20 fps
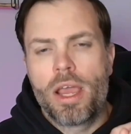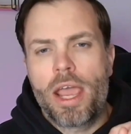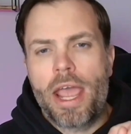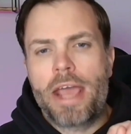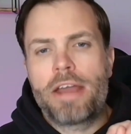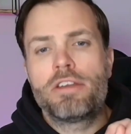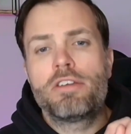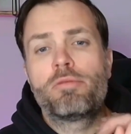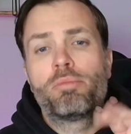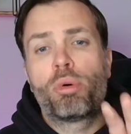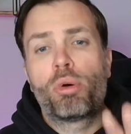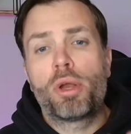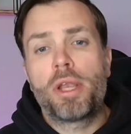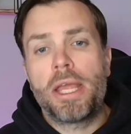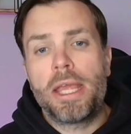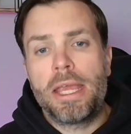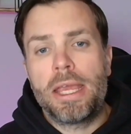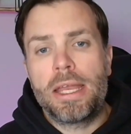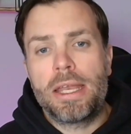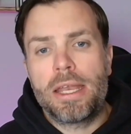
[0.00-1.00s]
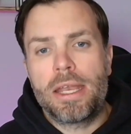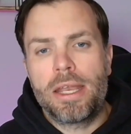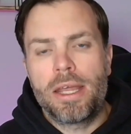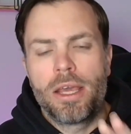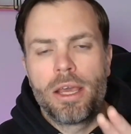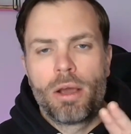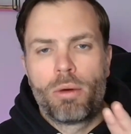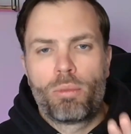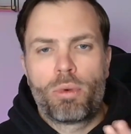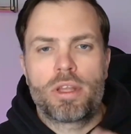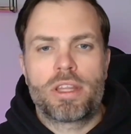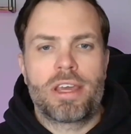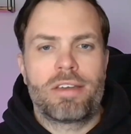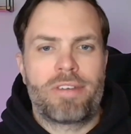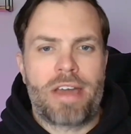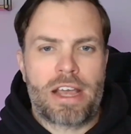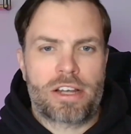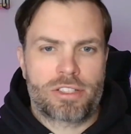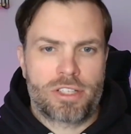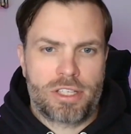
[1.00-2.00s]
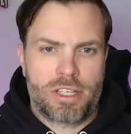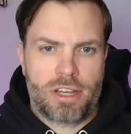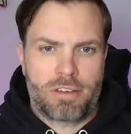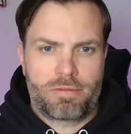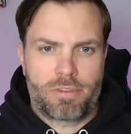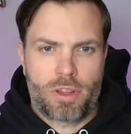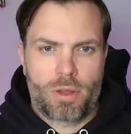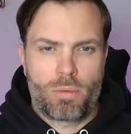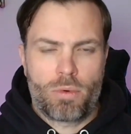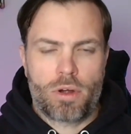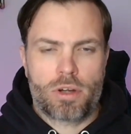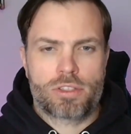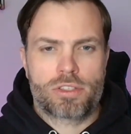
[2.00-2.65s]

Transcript: and you've put in what they've actually done for the work.